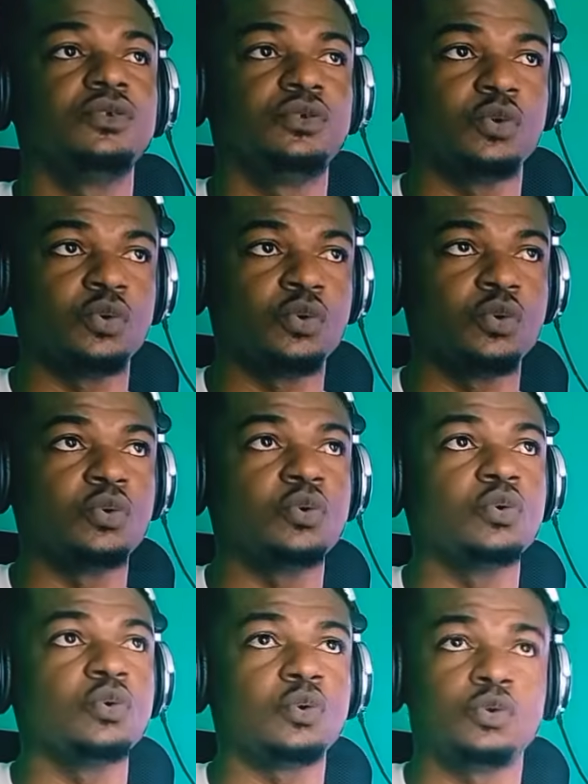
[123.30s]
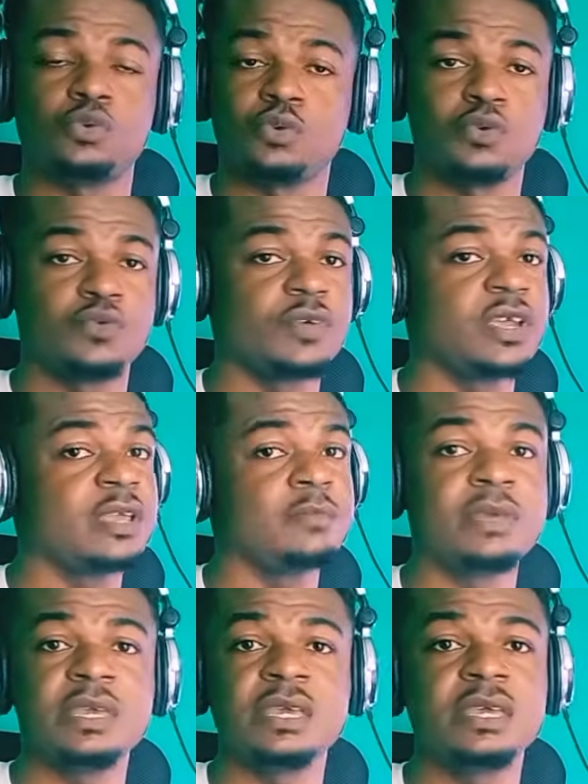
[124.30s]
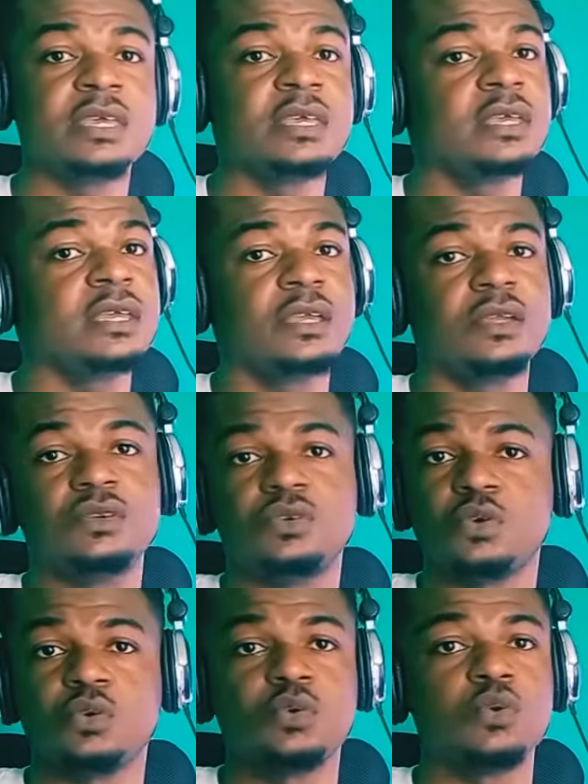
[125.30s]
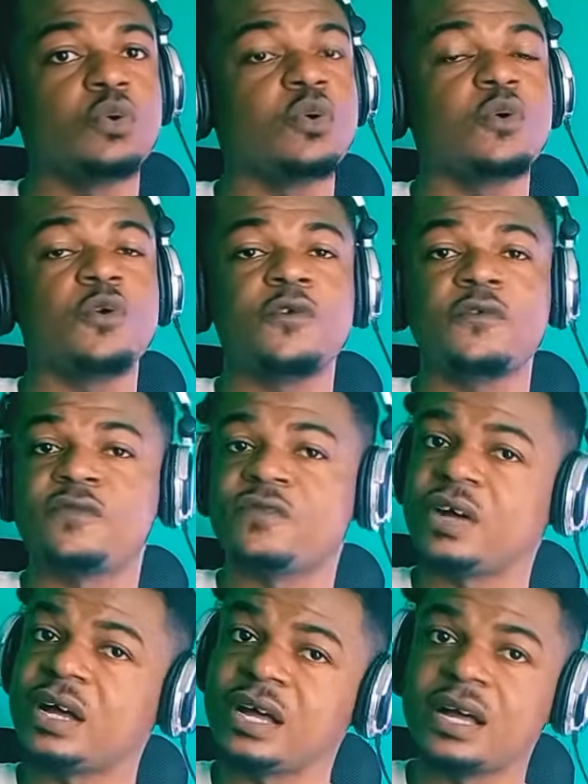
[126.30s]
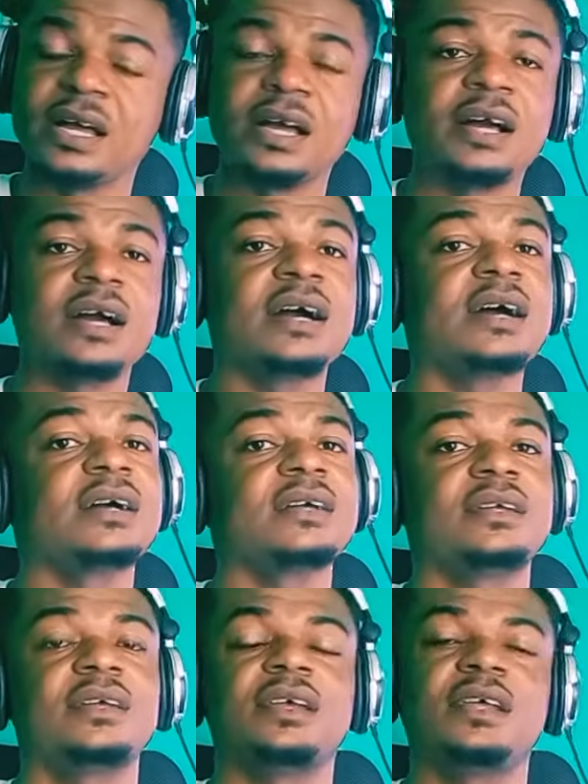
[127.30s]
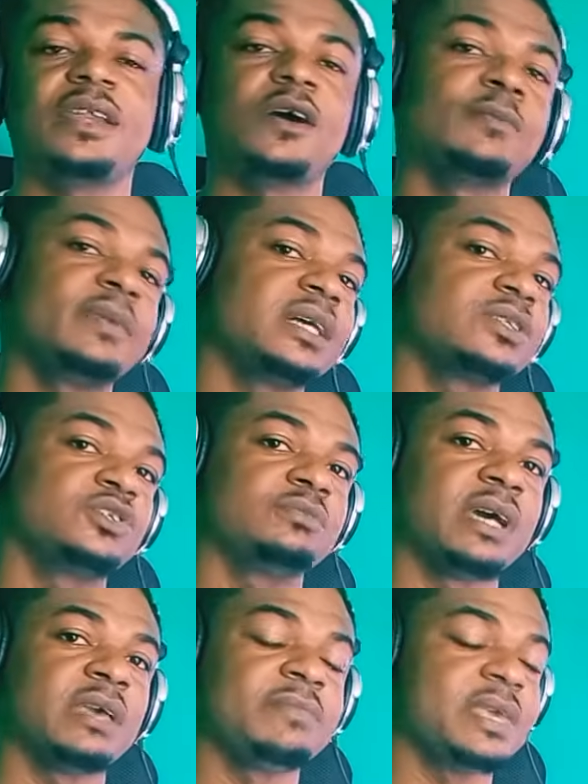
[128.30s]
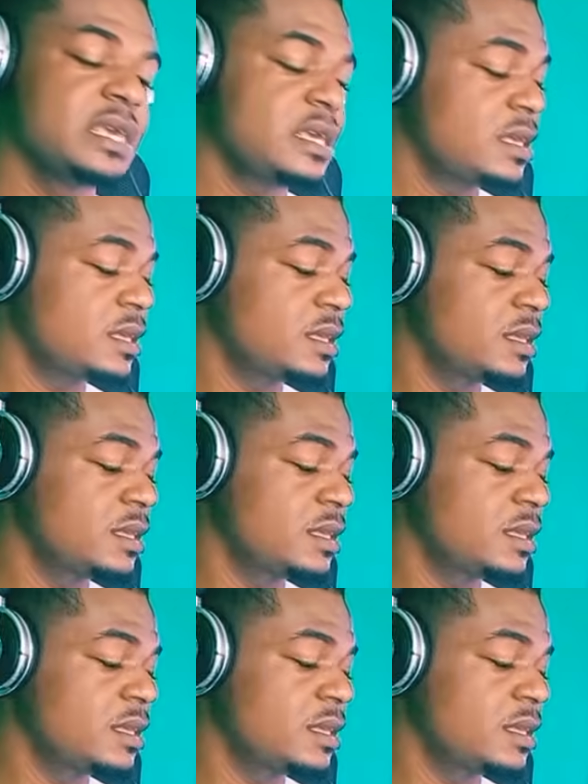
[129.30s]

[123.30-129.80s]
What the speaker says: do re mi, do fa. Now back to my mi.